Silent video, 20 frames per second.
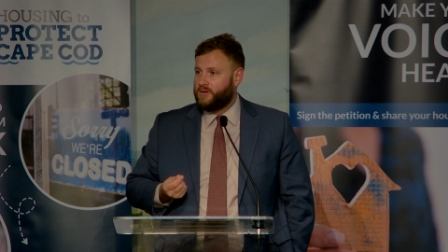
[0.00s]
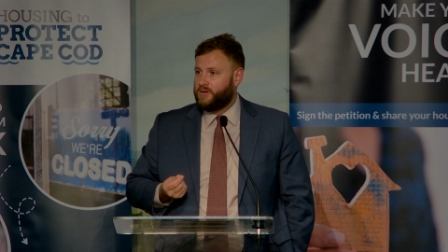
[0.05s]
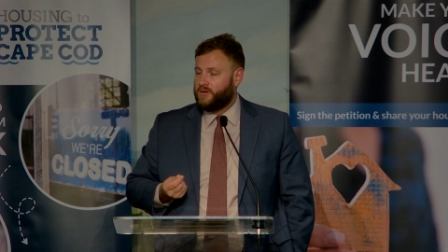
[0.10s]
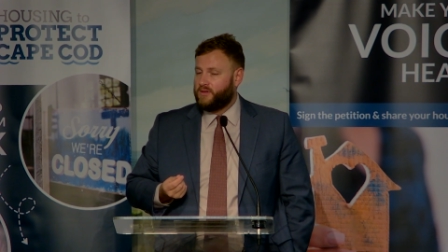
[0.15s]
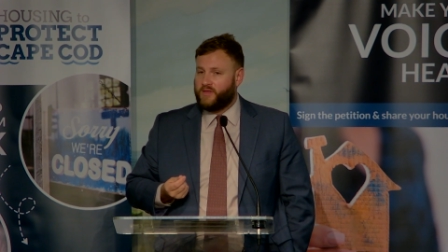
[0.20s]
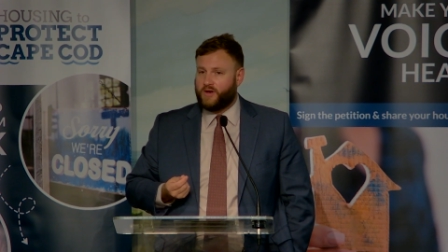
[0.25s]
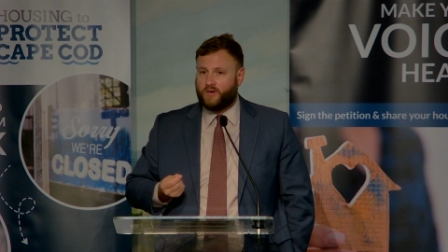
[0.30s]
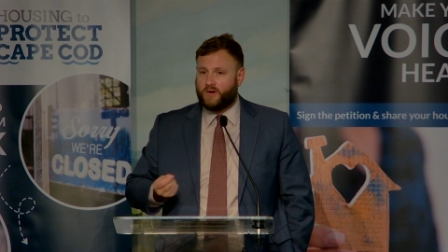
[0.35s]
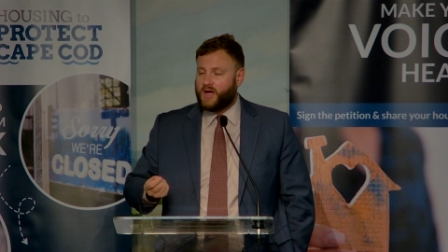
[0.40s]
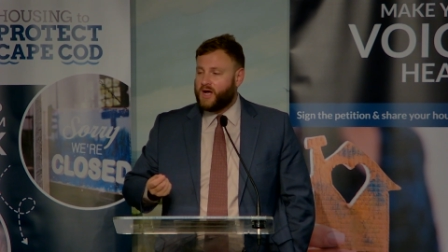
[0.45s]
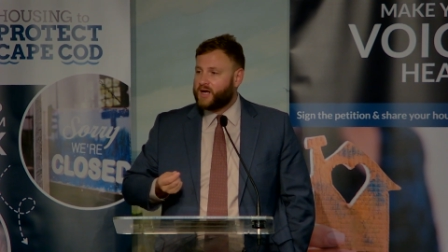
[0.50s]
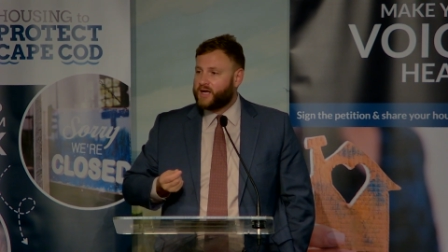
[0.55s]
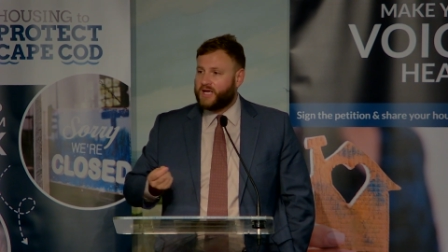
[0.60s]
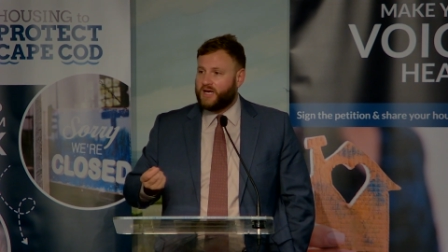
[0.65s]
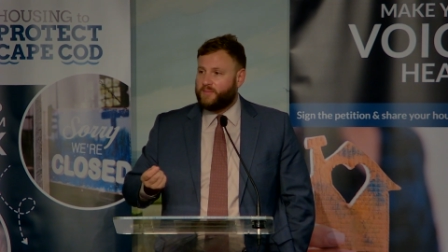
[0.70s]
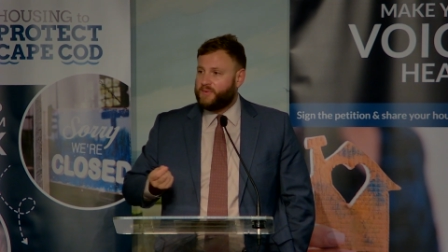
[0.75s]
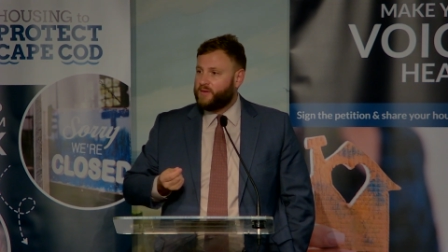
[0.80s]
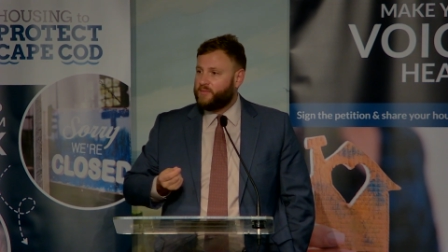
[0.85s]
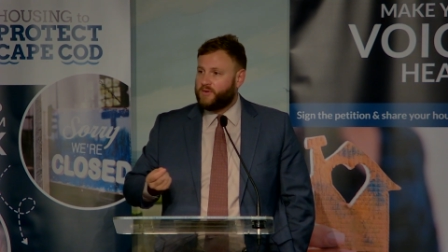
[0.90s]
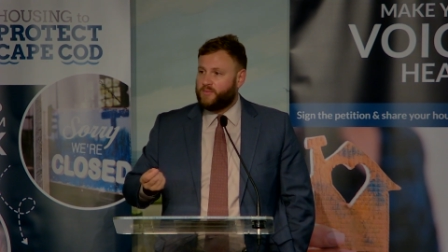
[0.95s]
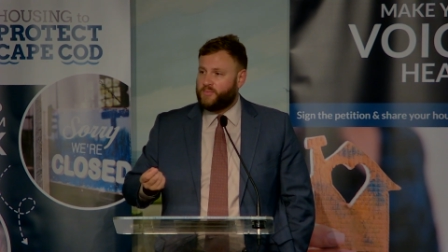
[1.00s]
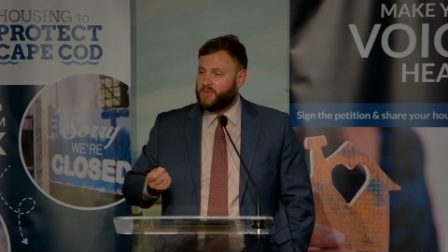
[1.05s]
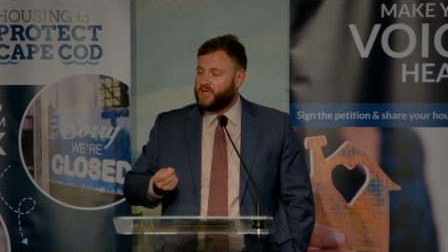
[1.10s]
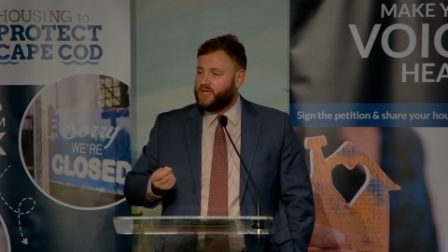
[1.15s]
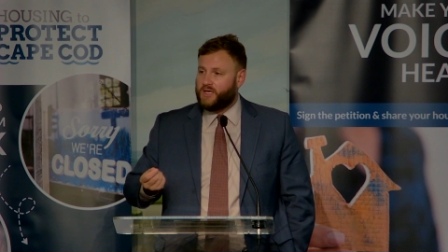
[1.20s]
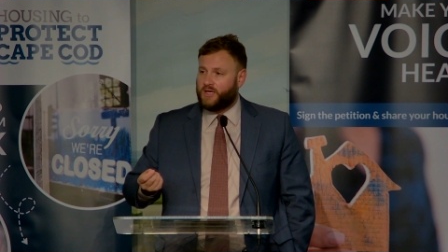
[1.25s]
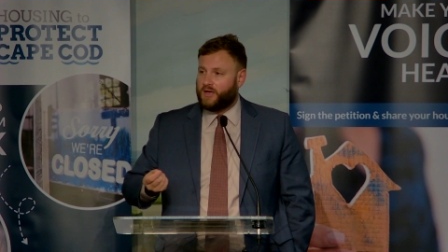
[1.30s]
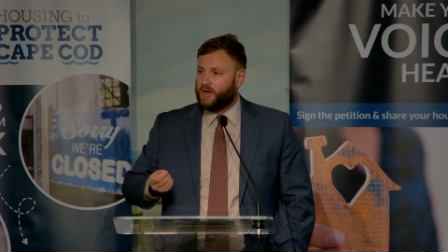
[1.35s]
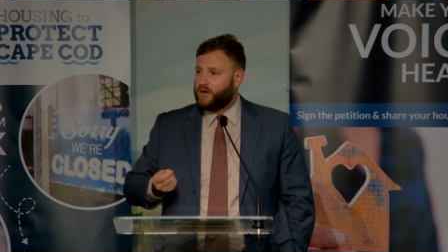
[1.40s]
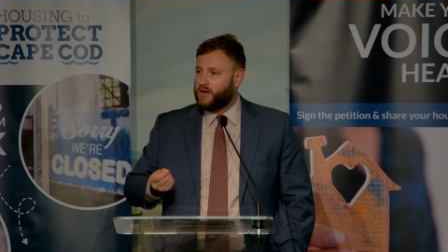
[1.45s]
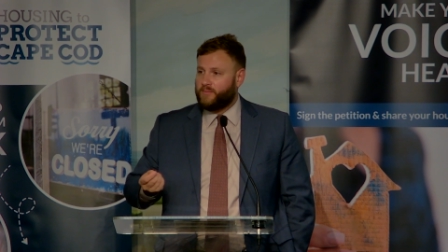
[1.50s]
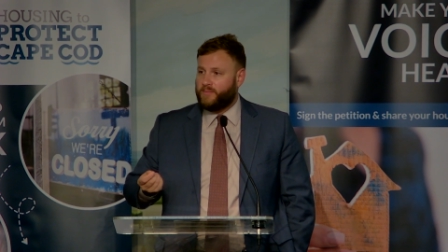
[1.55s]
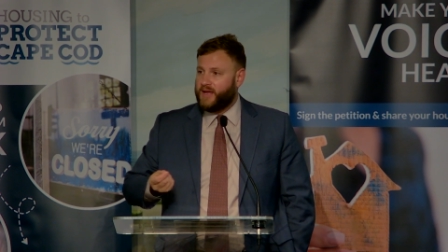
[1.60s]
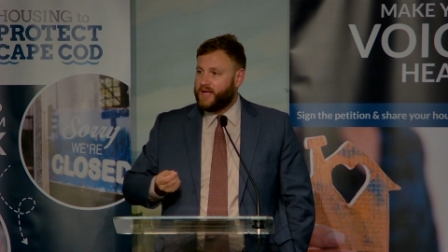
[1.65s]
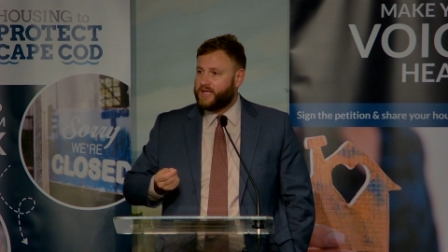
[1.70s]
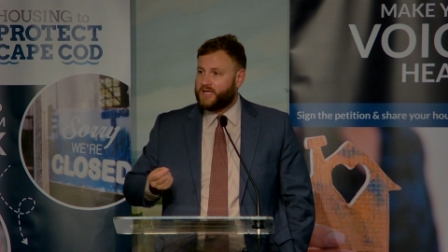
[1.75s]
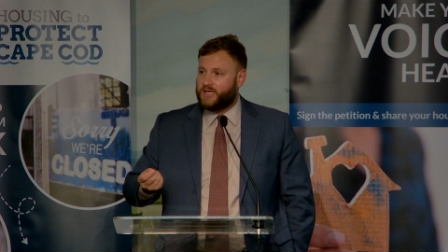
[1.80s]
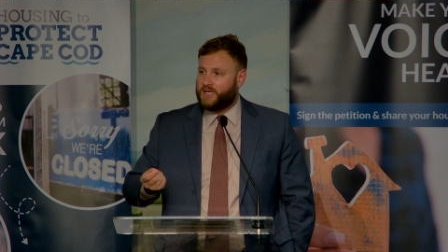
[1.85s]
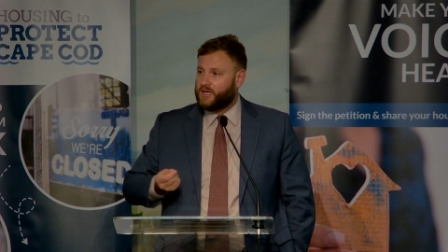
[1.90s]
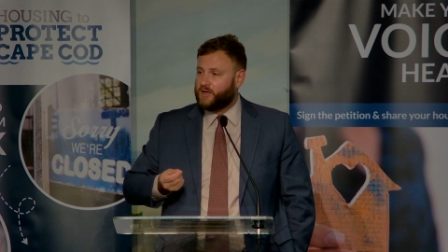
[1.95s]
They're not going to be able to be here and
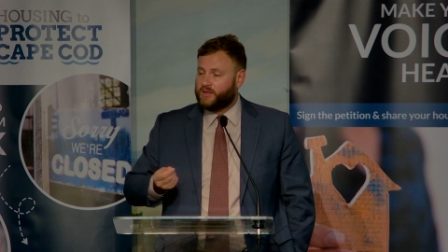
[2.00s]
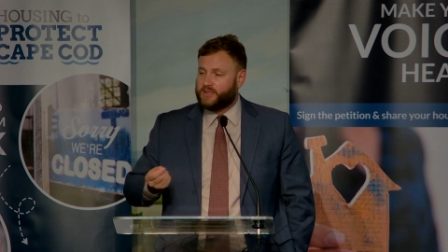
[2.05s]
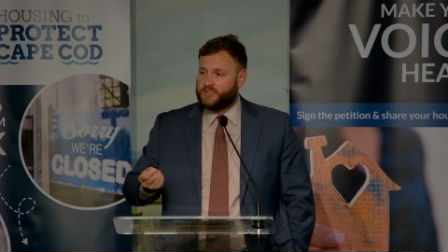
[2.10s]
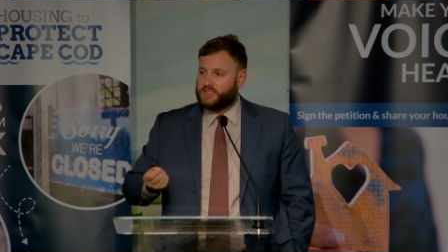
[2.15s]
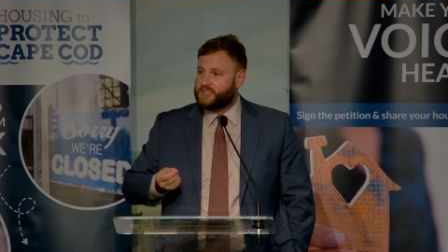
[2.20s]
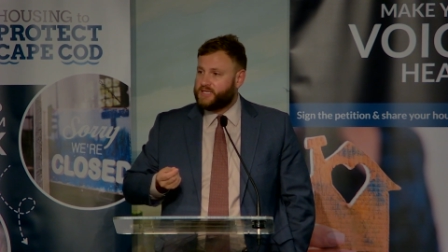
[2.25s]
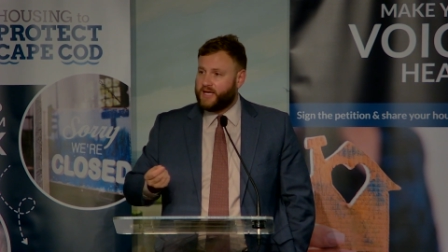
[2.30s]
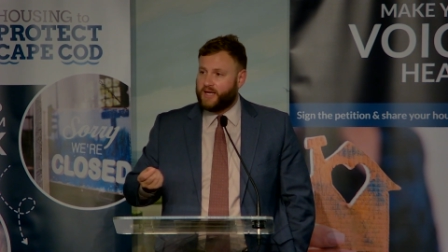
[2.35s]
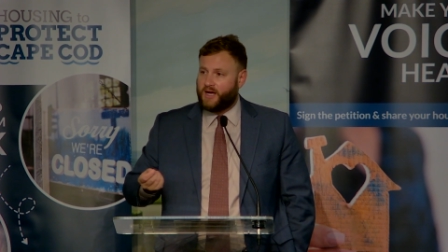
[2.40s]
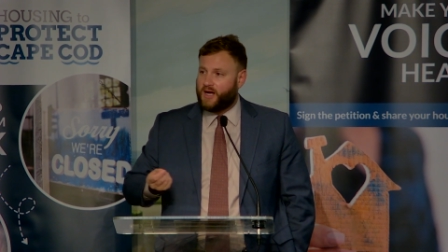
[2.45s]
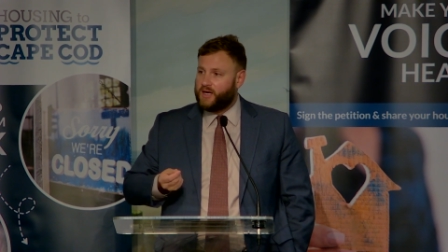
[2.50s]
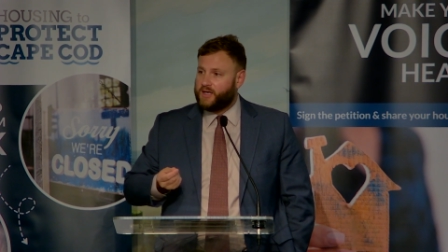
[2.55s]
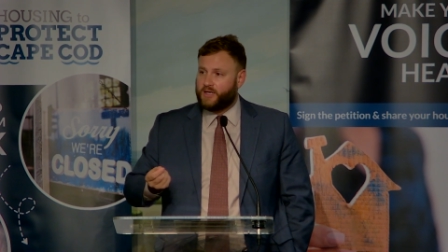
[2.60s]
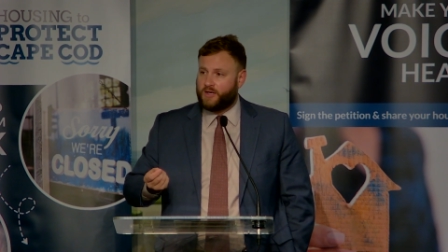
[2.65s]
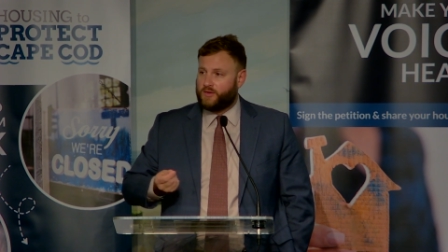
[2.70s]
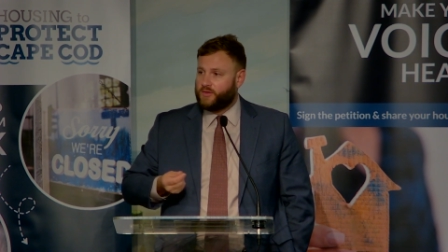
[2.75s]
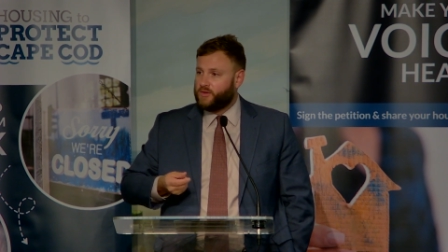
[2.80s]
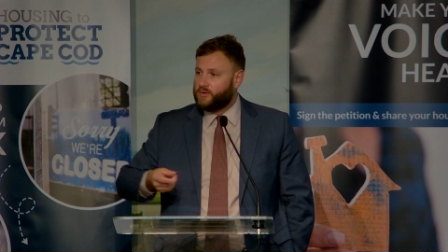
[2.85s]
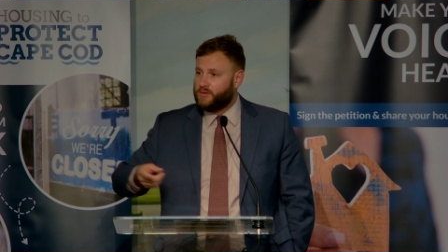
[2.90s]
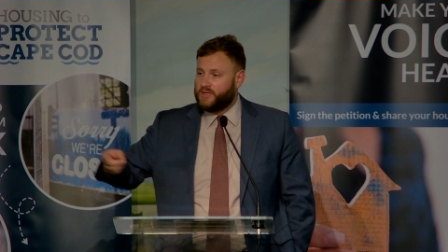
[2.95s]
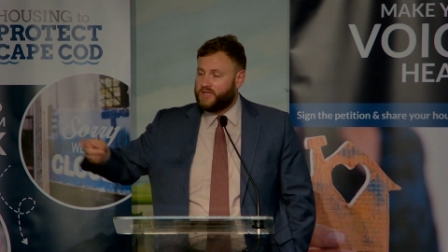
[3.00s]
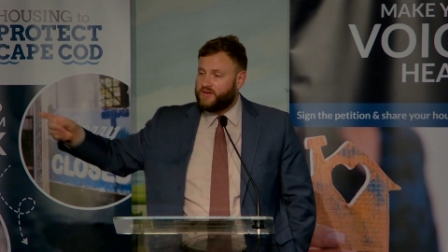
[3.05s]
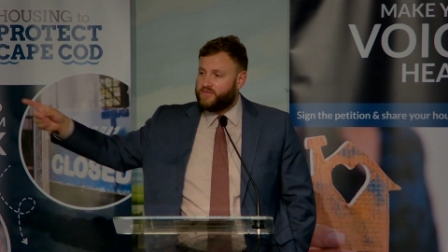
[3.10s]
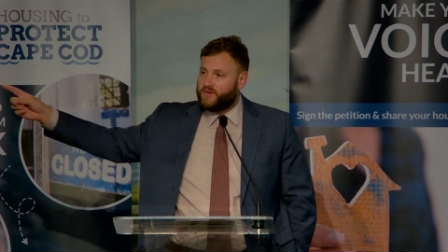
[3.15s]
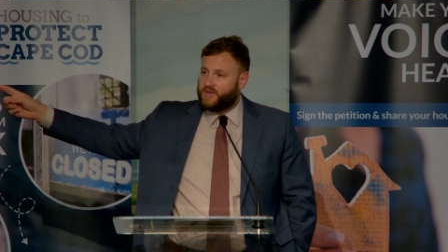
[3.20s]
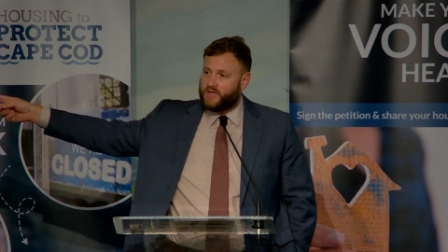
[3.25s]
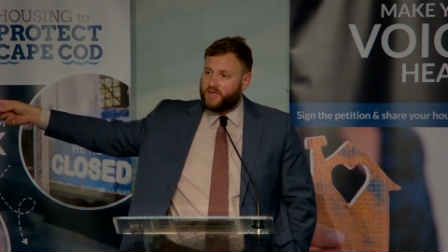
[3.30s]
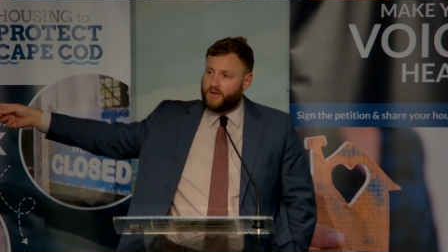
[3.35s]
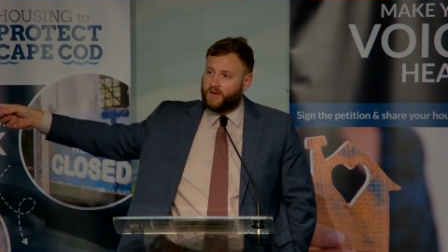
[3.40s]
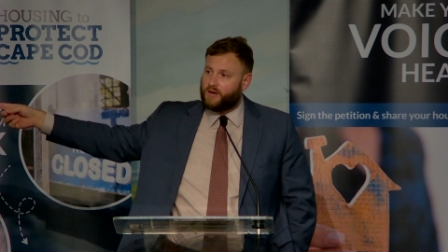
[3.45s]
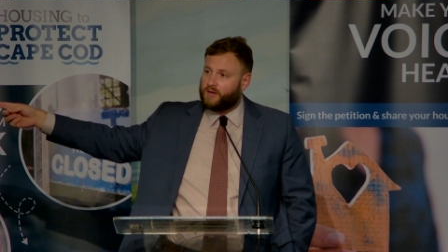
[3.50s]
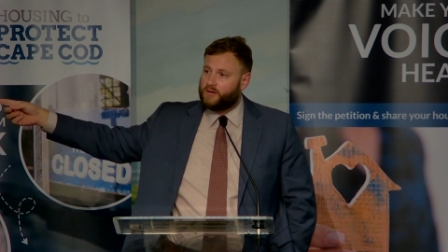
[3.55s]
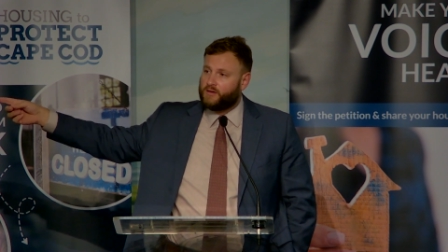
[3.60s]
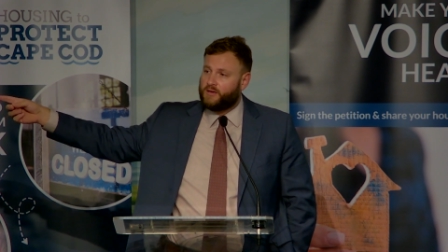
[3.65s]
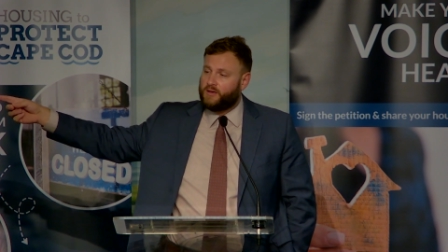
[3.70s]
make it here and stay on here. They're leaving here